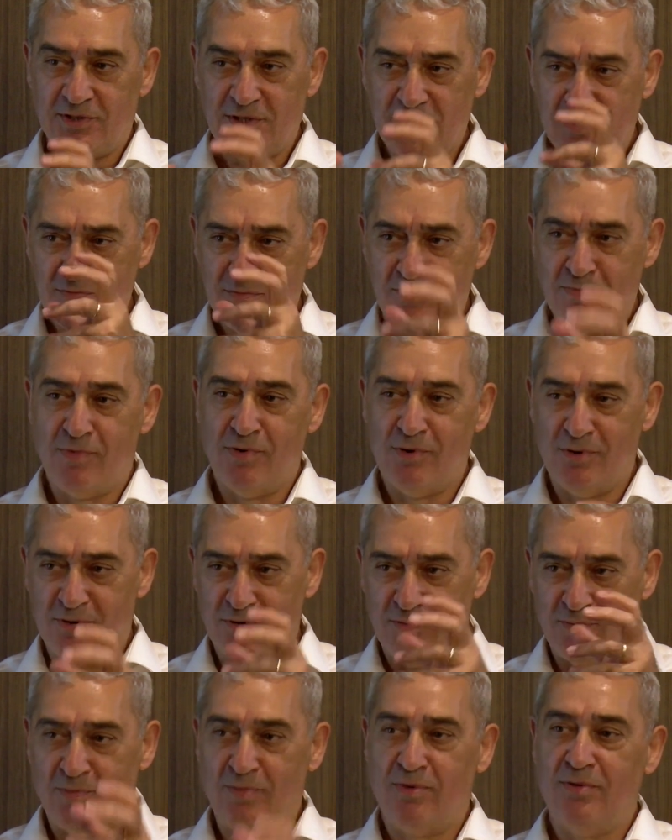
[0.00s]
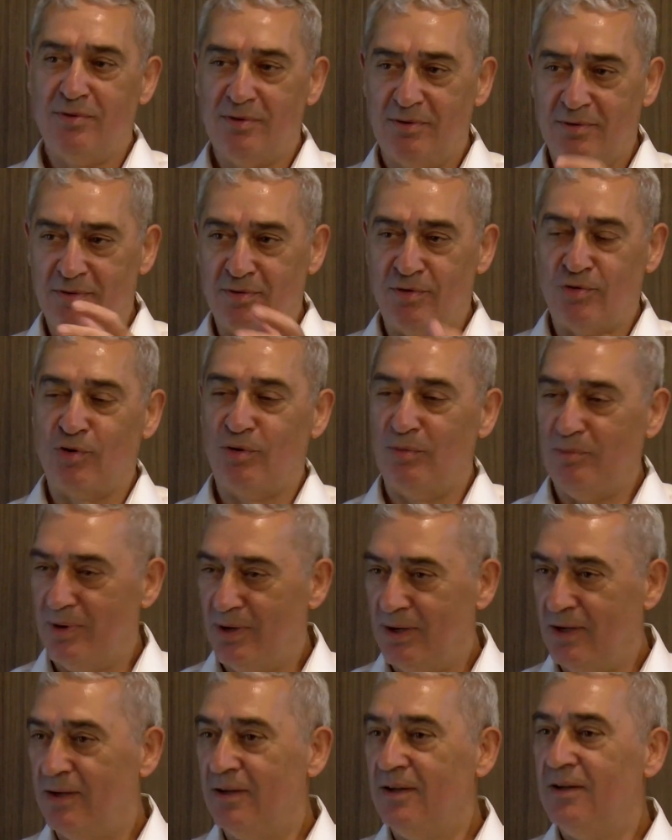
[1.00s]
to see more
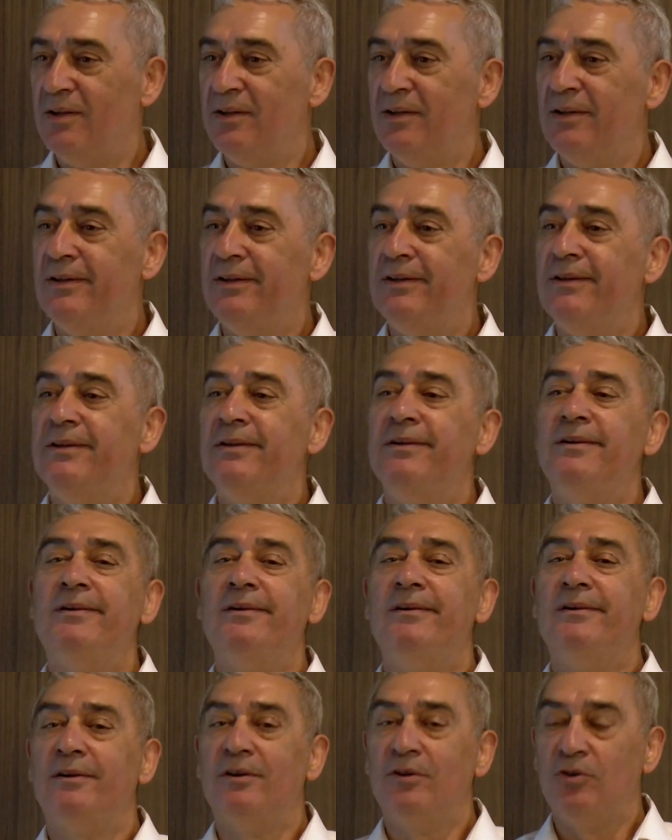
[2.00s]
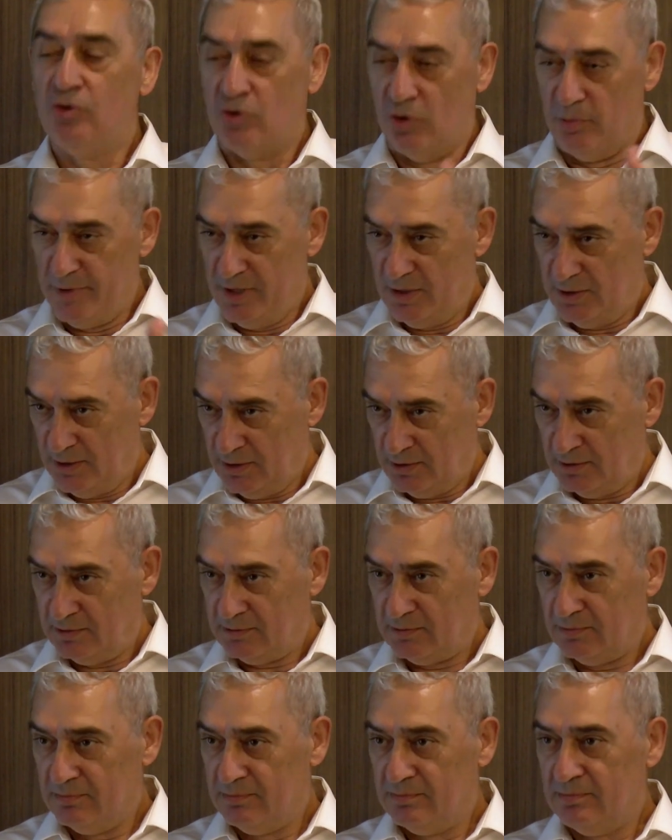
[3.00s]
Roma
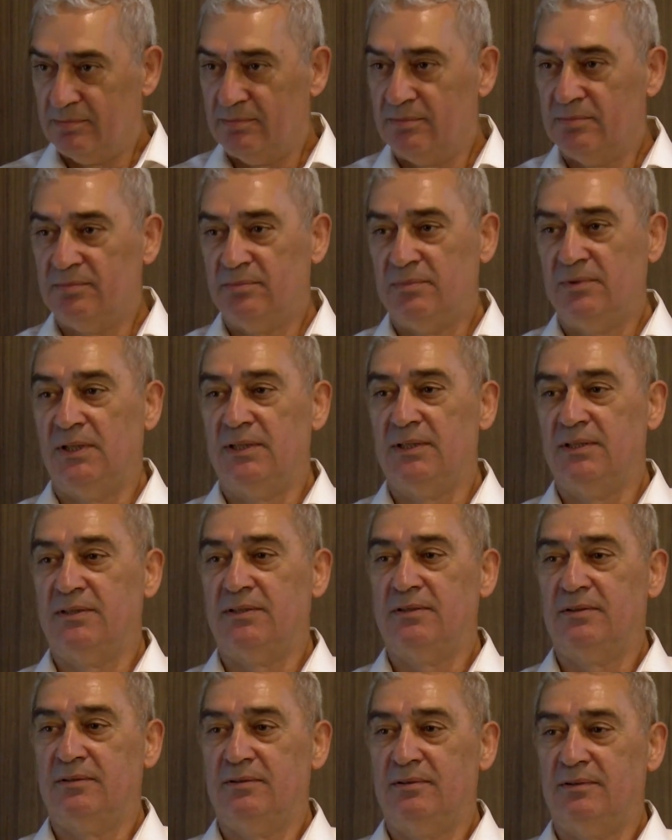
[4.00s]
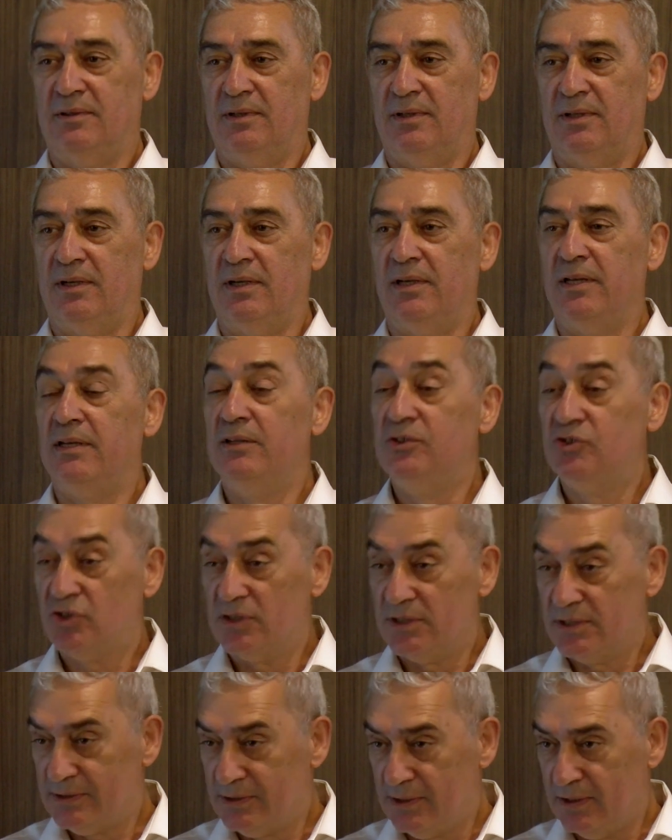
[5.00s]
committed, yes,
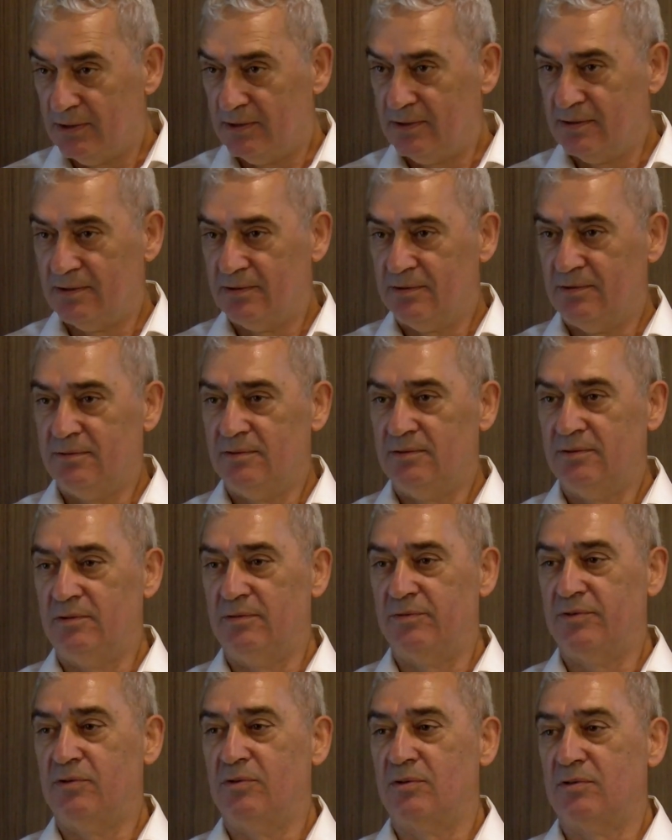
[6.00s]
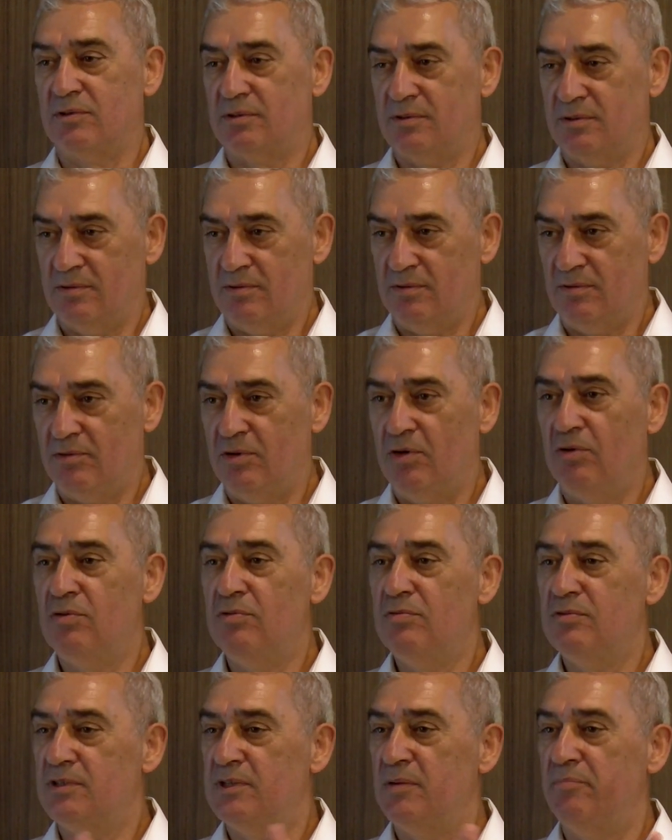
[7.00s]
interested. Of course,
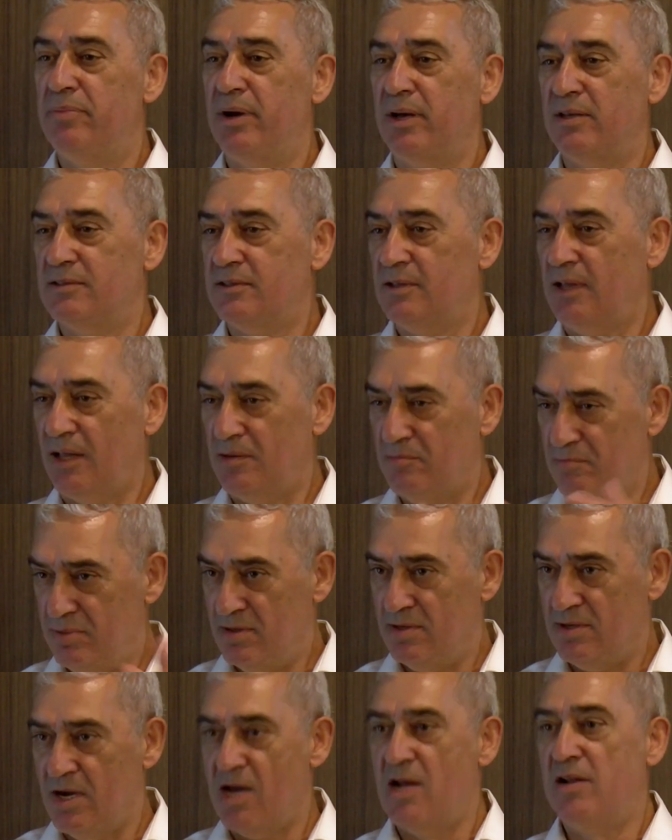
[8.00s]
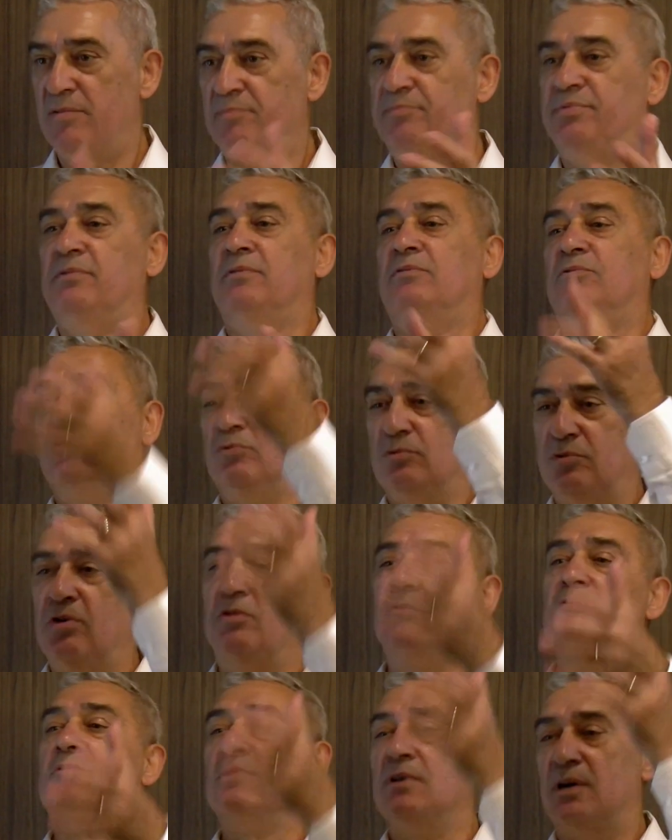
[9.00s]
those the best can be helped to
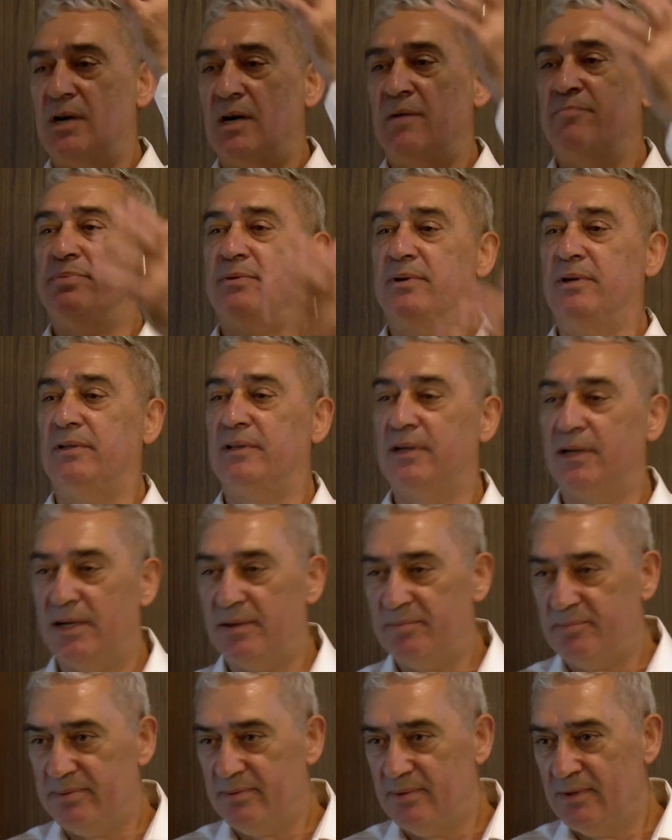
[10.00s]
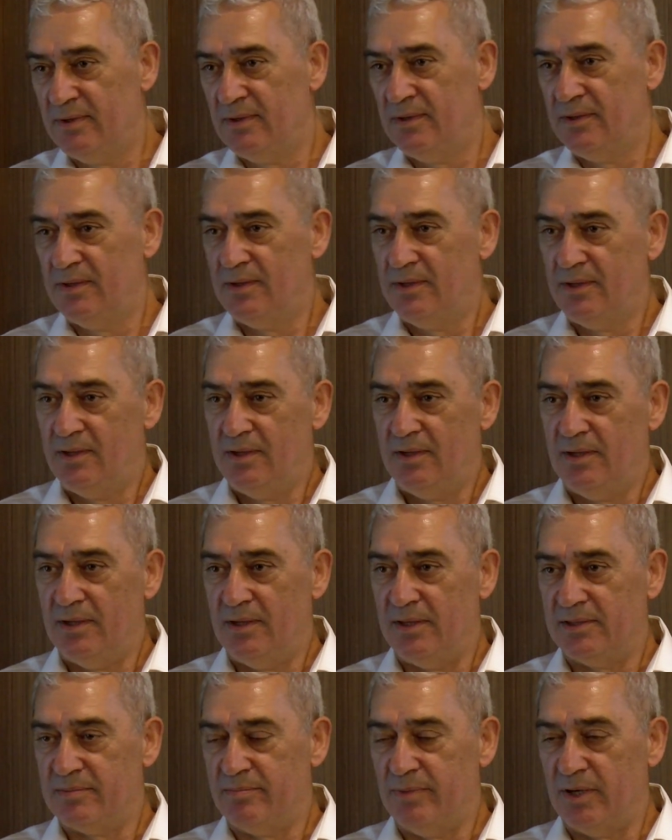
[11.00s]
go up and up
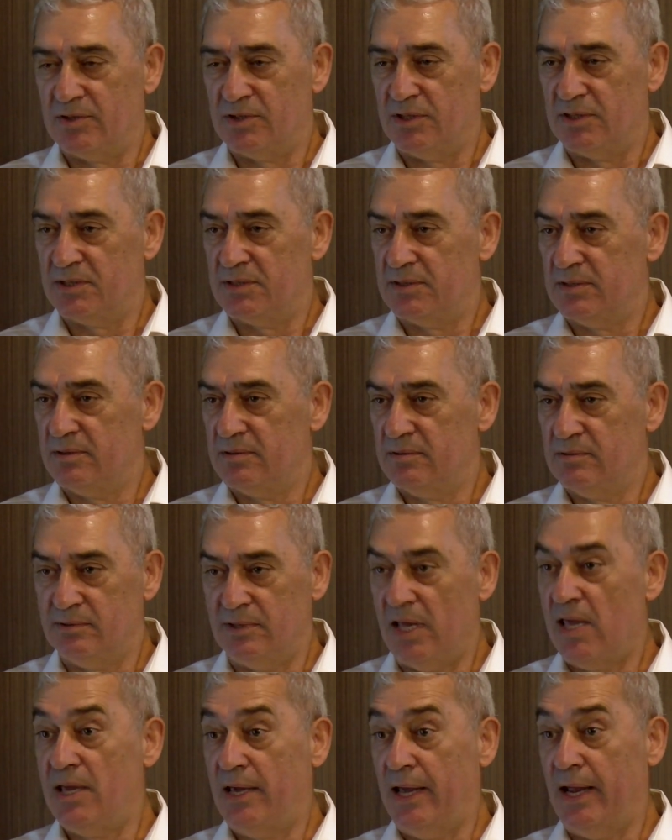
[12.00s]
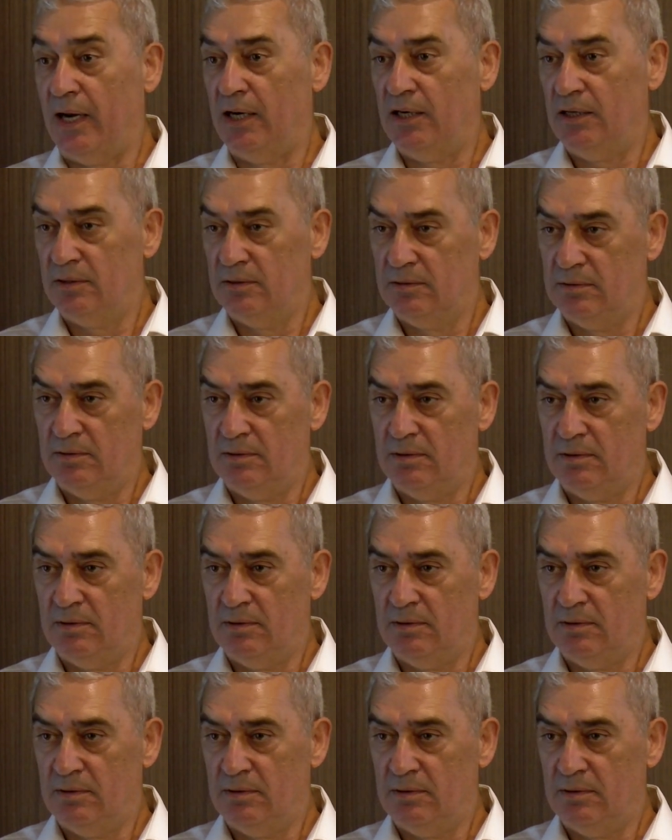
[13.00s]
as much as they can,